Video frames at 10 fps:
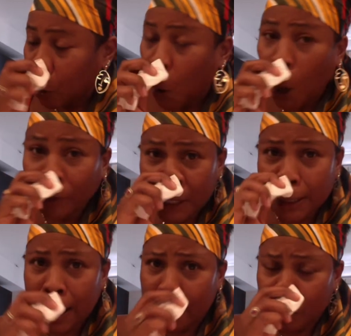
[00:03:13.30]

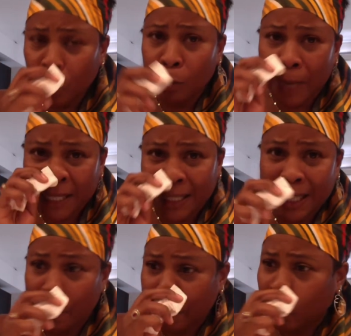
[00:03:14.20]
Oftentimes, excuse me as I
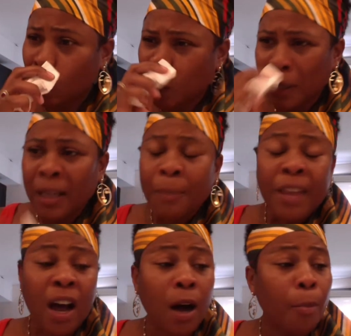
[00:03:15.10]
dig in my nose,
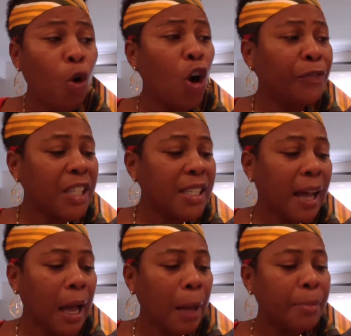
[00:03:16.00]

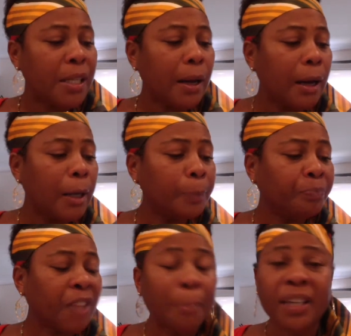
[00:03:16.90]
oftentimes,
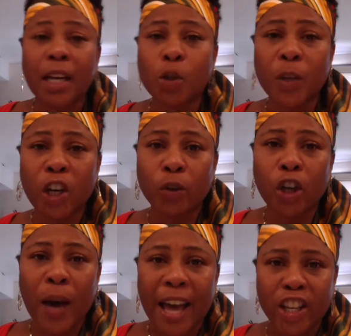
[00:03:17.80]
because we don't
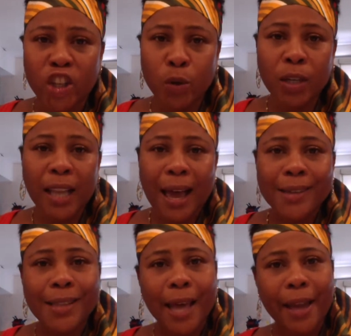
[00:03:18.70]
know how to
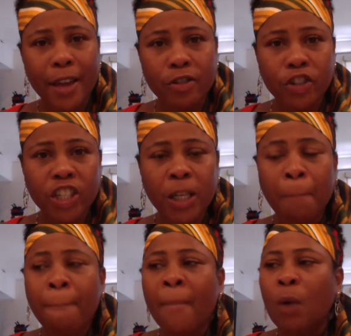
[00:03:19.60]
utilize that energy,
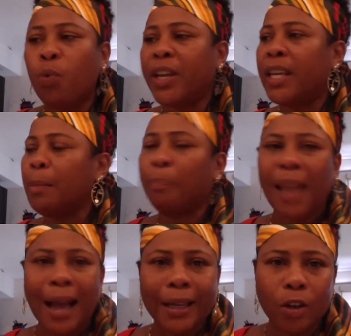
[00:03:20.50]
we
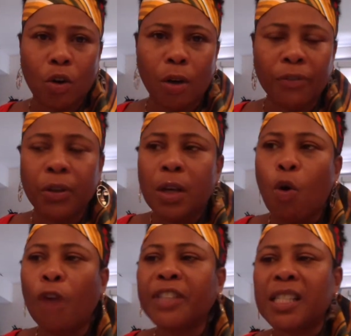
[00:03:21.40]
block it off.
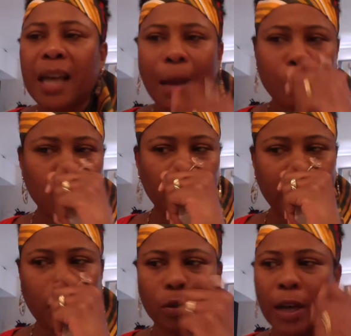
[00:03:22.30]
Oftentimes, when
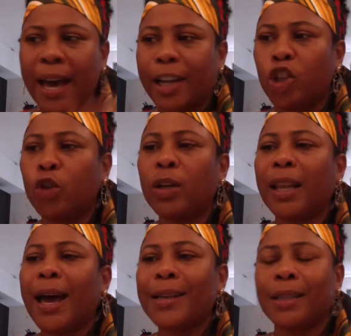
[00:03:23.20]
we don't know how to
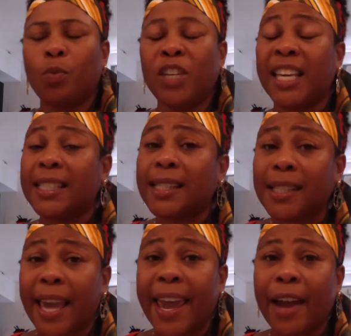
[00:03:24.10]
utilize it, we get
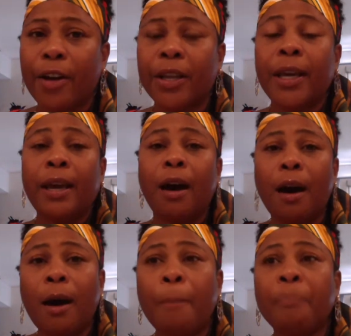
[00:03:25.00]
scared
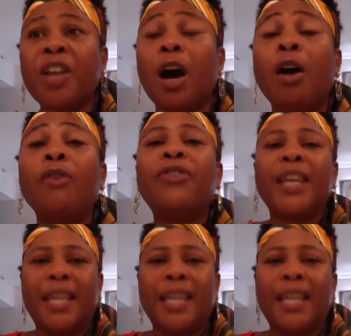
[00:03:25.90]
of